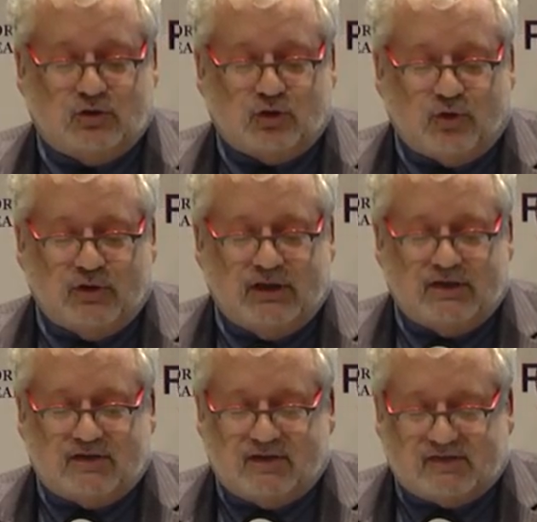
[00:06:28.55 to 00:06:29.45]

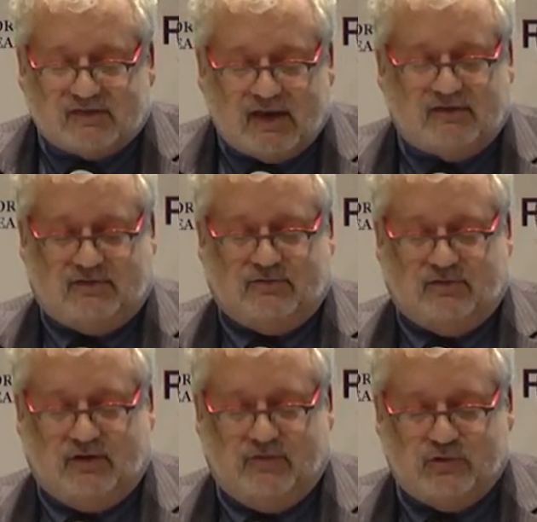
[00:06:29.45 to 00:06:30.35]
Journey to the center
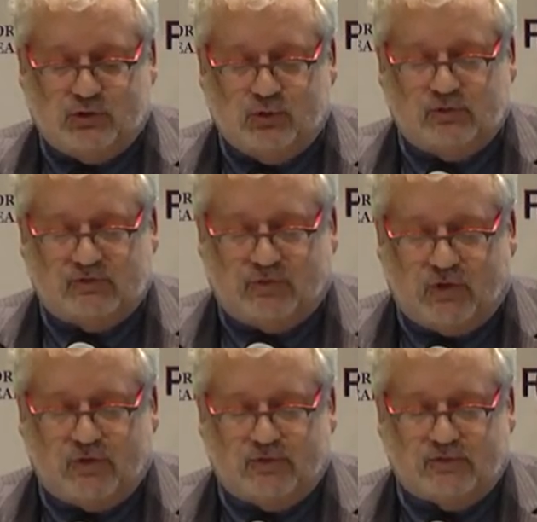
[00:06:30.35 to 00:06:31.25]
of Jules
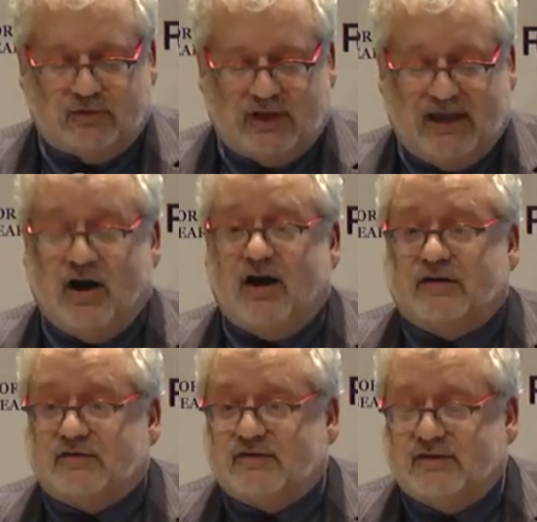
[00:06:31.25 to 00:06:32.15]
Verne and
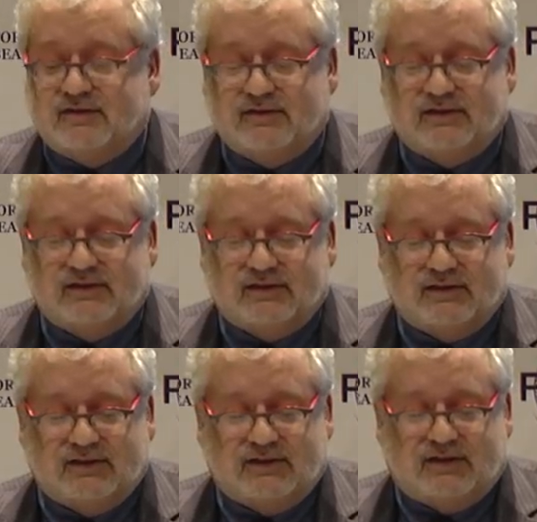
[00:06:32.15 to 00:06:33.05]
us.
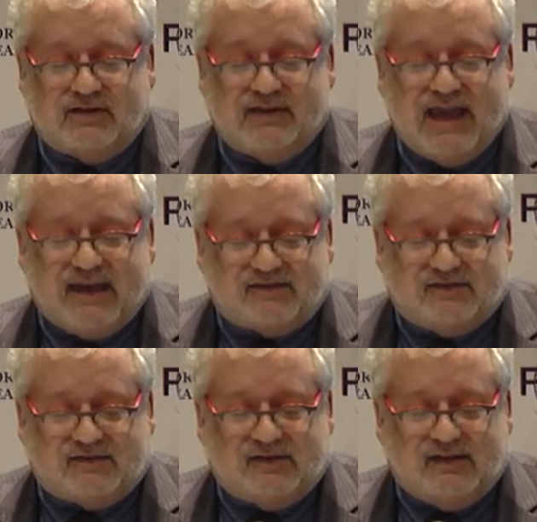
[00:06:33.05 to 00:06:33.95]
The
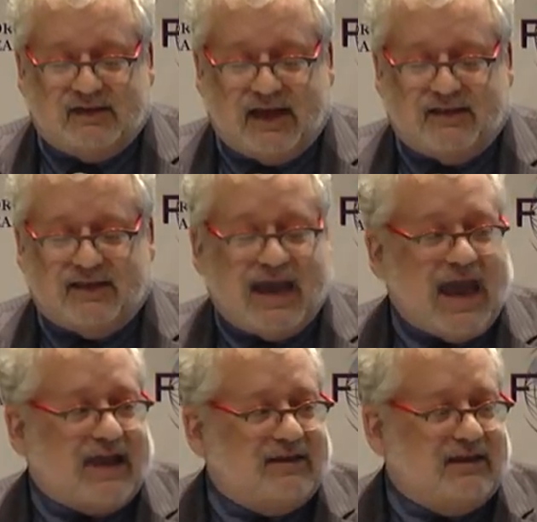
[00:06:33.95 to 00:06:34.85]
ecstasy and the
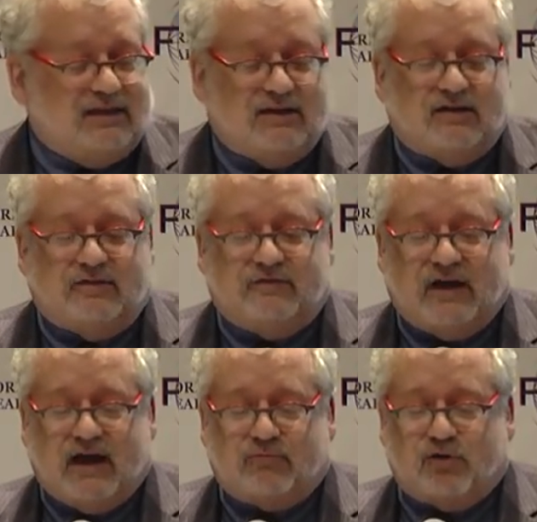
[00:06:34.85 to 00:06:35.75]
agony of
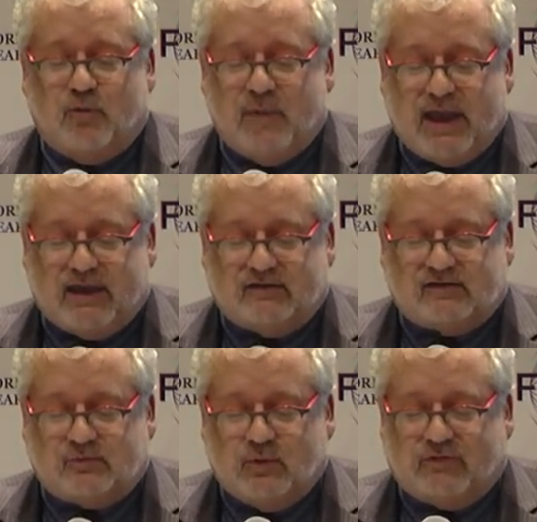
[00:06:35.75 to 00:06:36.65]
our
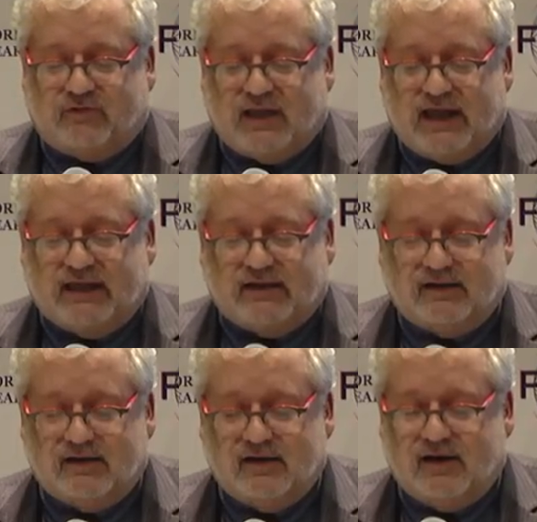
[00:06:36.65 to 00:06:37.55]
romance with flight,
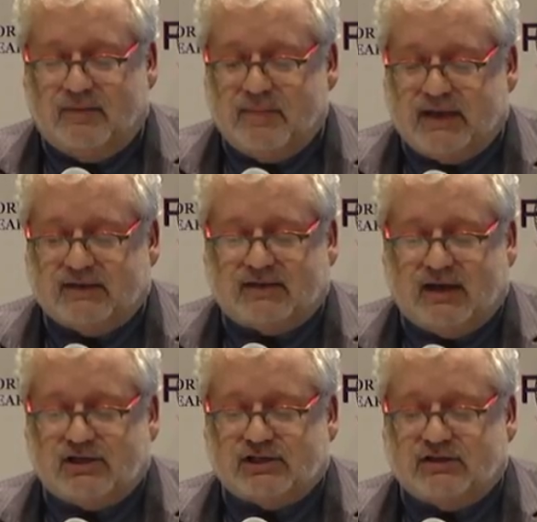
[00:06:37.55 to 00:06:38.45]
a
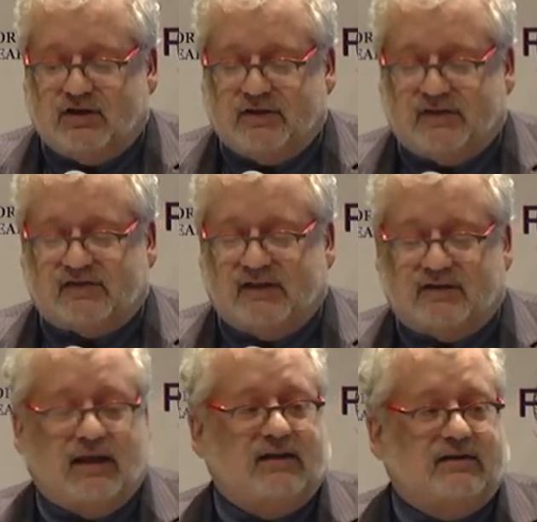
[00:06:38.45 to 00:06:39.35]
meditation on the
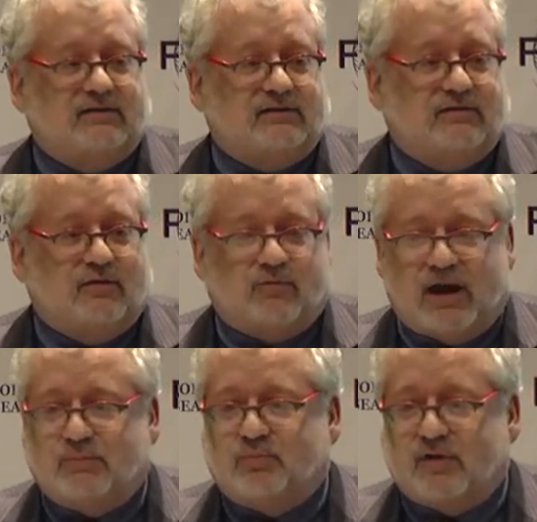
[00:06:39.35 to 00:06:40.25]
centennial of the
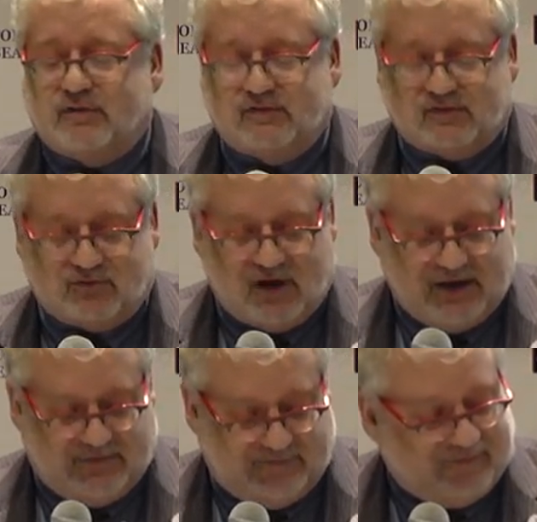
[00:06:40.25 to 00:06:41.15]
Wright brothers'
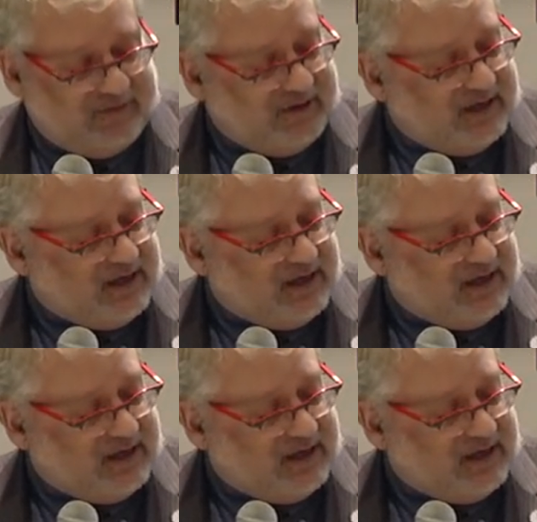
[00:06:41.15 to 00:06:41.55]
triumph.